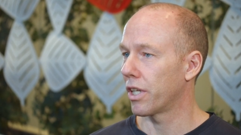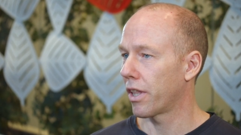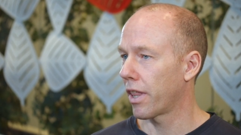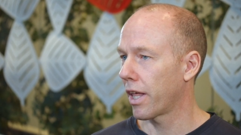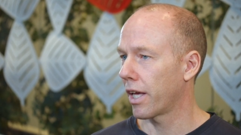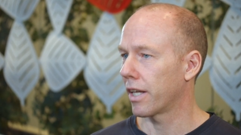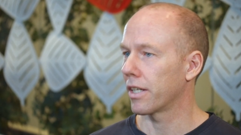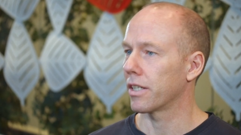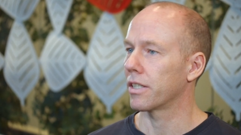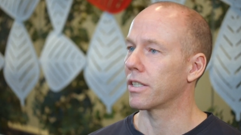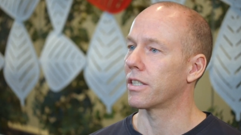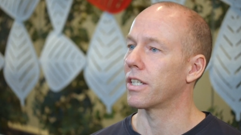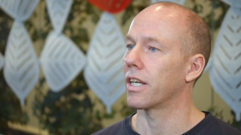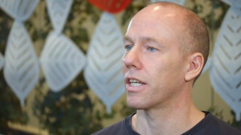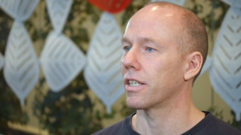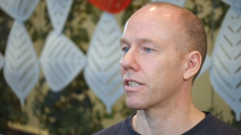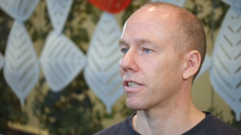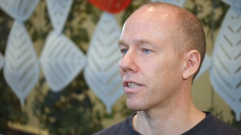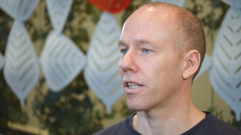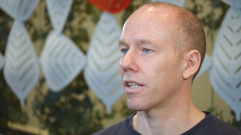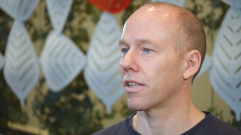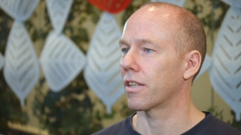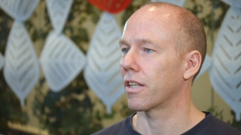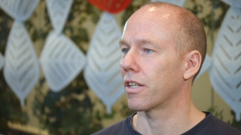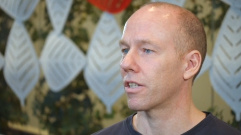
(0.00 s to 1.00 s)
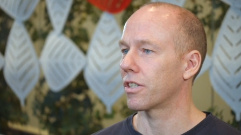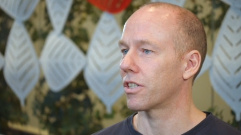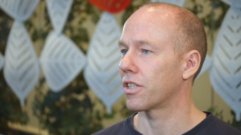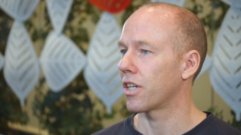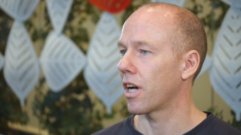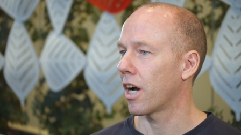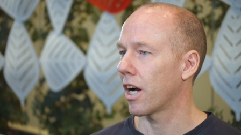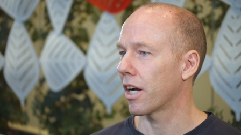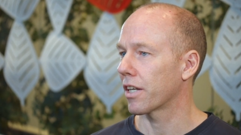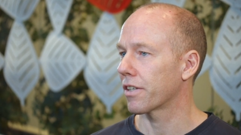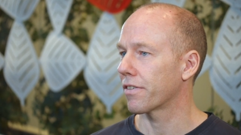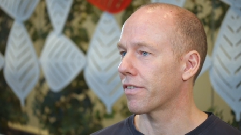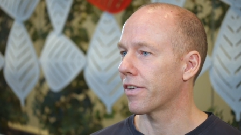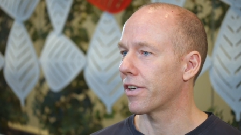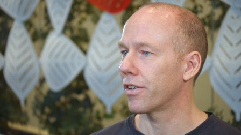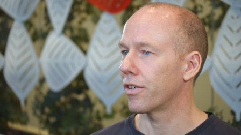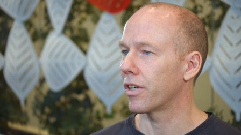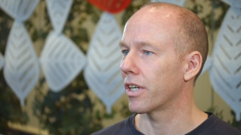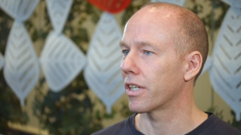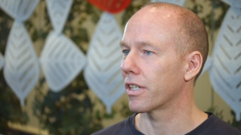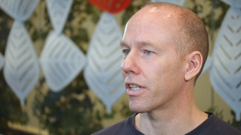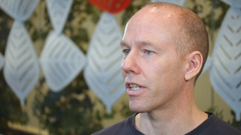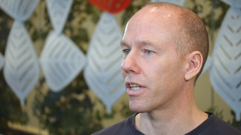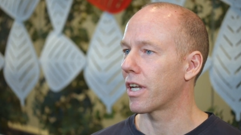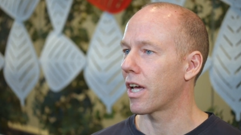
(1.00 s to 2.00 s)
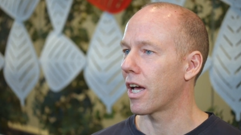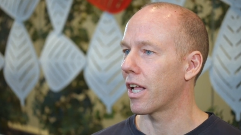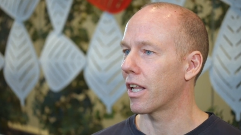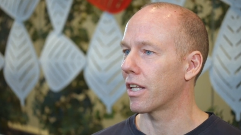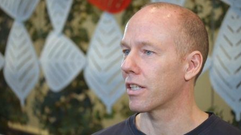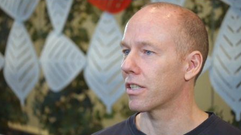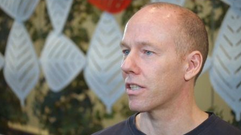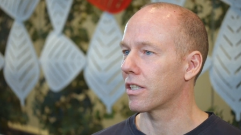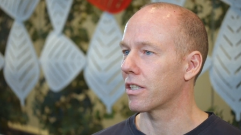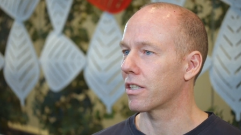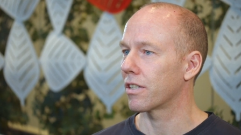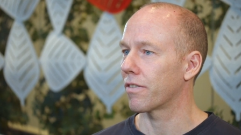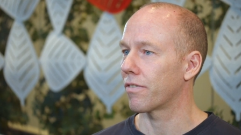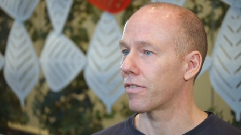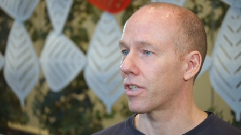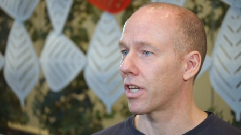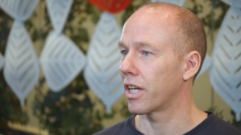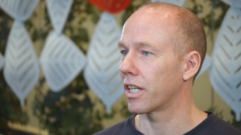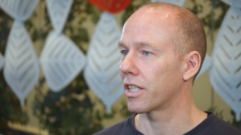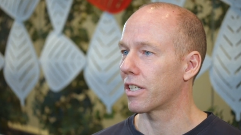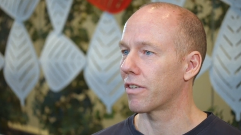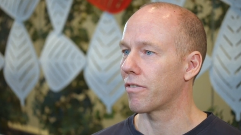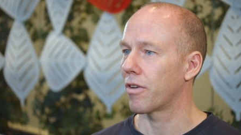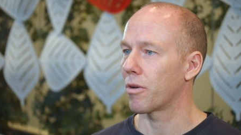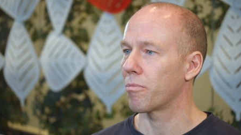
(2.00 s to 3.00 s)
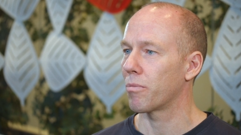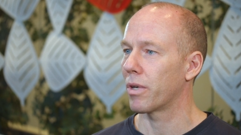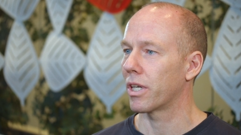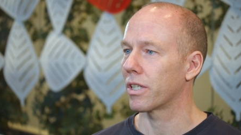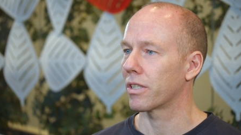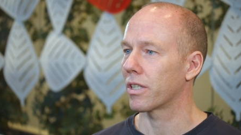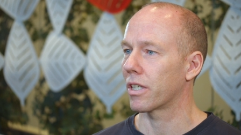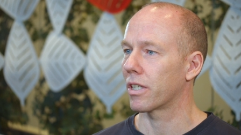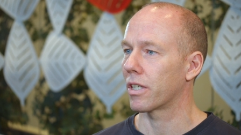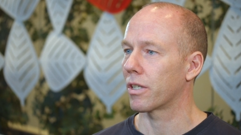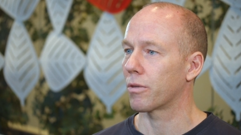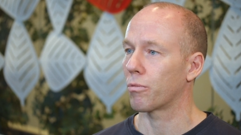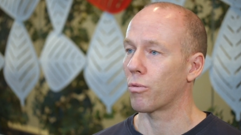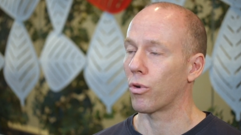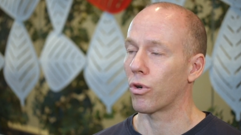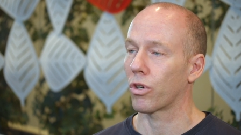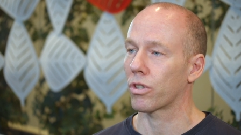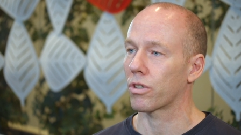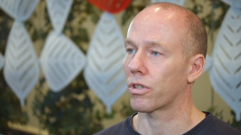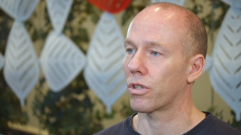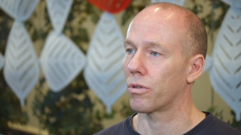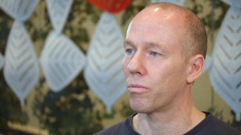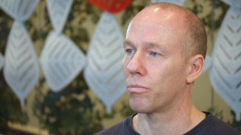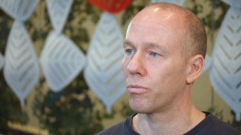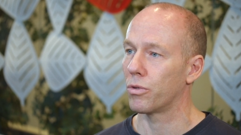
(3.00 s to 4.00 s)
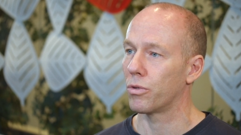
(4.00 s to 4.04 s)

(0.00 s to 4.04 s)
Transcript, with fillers: we then tested the charge variant analysis of native MS and it worked